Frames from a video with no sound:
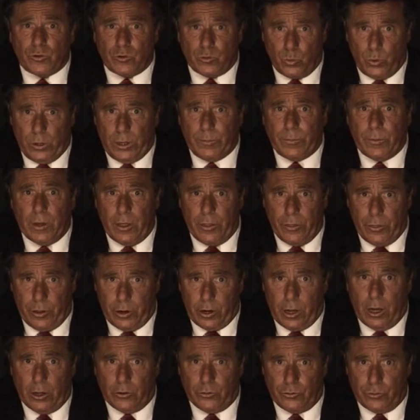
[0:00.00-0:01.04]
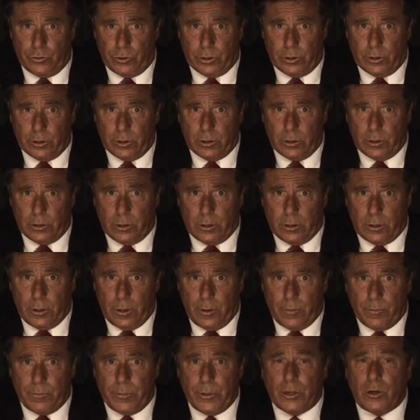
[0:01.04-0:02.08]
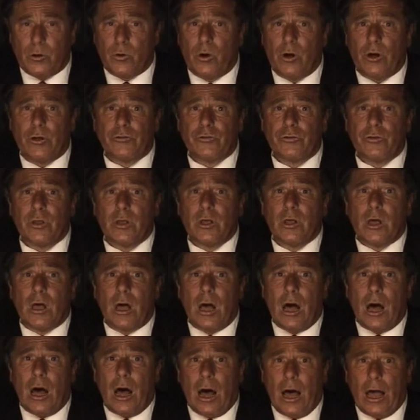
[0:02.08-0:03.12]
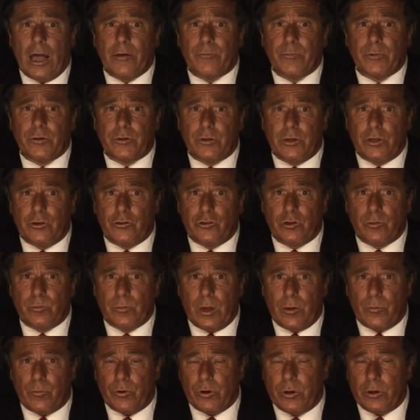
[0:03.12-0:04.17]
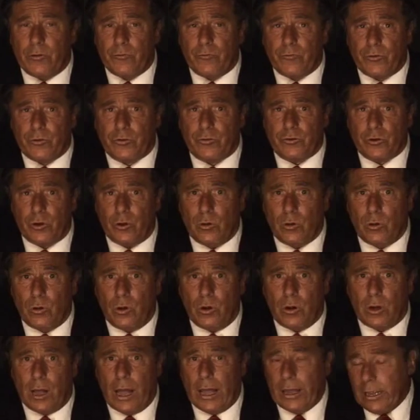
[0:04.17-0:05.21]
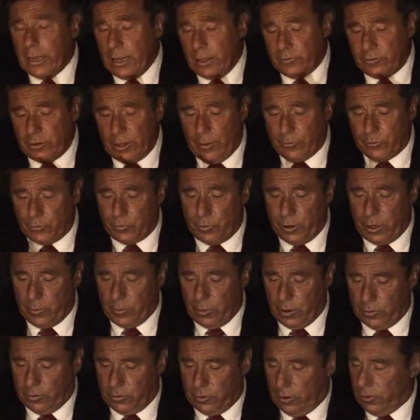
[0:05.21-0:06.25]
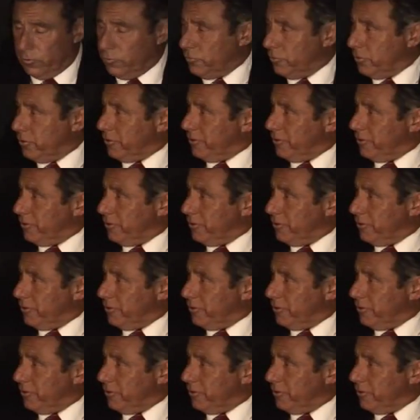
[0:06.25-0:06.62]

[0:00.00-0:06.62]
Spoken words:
will sweep the country. Because I've been teaching memory for so long. I can't stop spraying myself.